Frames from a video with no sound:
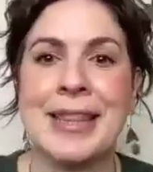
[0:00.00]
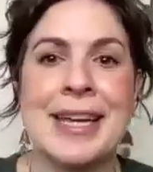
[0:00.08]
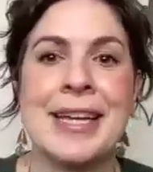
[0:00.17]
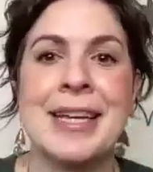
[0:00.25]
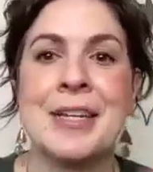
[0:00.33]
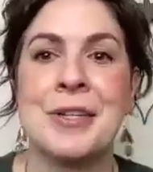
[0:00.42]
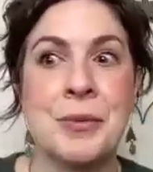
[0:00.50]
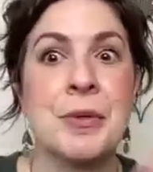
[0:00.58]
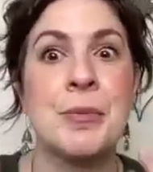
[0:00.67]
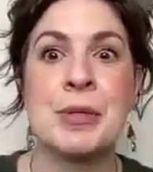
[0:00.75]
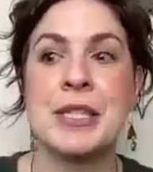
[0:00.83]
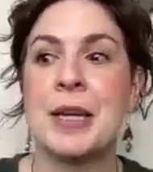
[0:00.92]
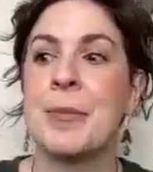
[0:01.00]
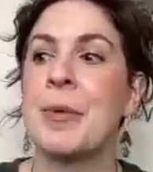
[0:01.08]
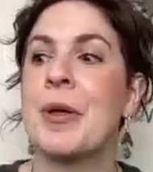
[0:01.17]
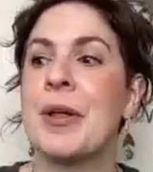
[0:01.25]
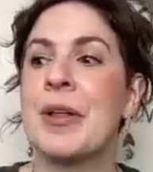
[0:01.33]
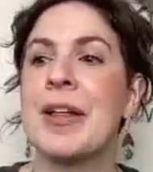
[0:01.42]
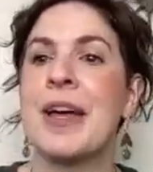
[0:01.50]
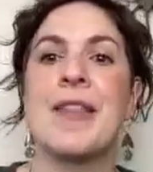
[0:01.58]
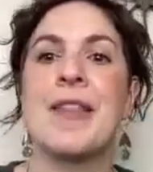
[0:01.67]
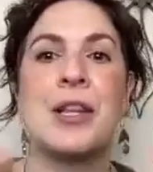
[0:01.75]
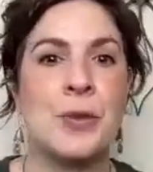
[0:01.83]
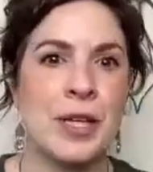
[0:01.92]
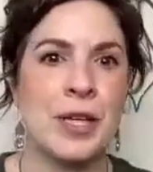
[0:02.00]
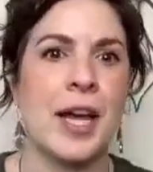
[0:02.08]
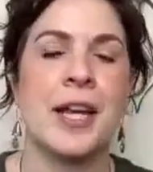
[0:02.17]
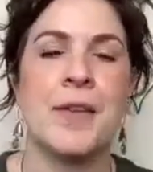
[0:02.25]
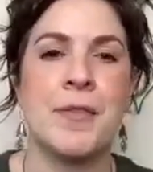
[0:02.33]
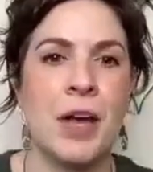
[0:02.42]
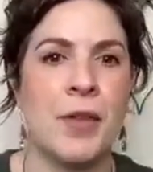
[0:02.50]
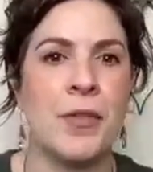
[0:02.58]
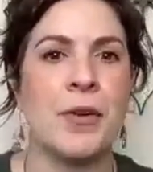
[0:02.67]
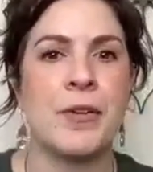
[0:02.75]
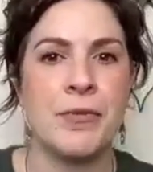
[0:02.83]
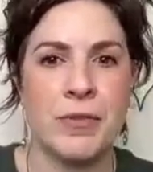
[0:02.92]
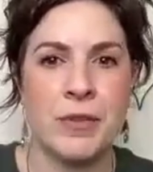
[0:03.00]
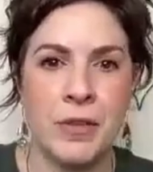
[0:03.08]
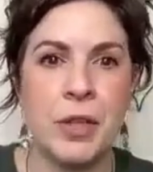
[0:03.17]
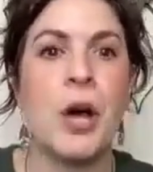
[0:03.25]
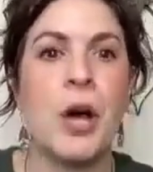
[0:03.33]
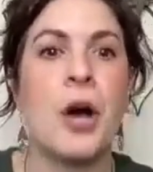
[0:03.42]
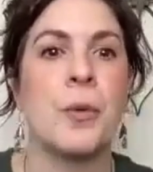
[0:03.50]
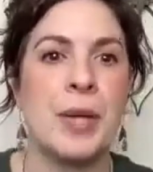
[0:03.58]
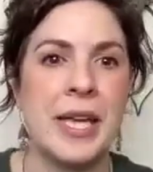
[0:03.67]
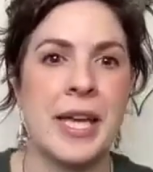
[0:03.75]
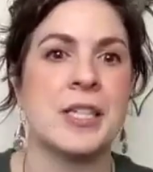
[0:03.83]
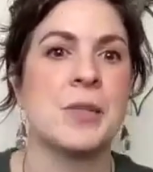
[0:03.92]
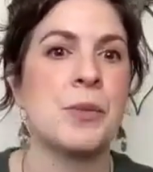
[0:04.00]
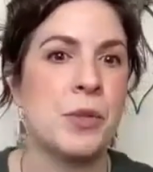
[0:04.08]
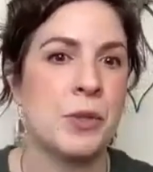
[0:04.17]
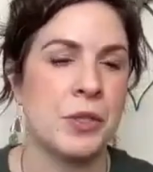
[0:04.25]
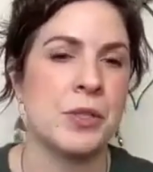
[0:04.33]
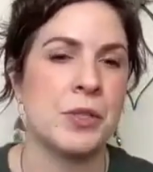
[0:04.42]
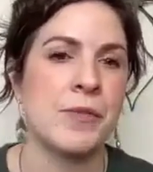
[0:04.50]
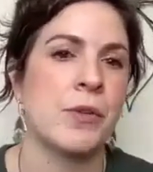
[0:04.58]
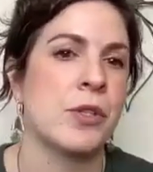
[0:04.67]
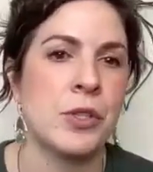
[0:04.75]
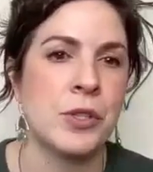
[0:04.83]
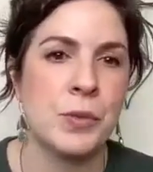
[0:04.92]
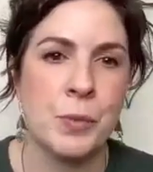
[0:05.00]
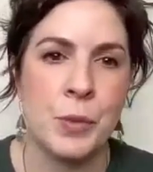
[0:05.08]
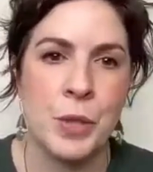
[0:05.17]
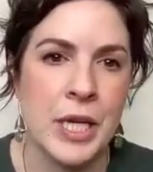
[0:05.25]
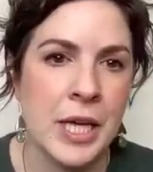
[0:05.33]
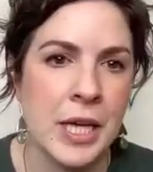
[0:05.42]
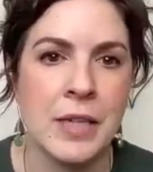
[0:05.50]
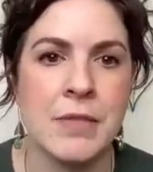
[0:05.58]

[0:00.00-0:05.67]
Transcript: then you are presentable. And then you can kind of the other, the long weekend is when you could devote to just working right.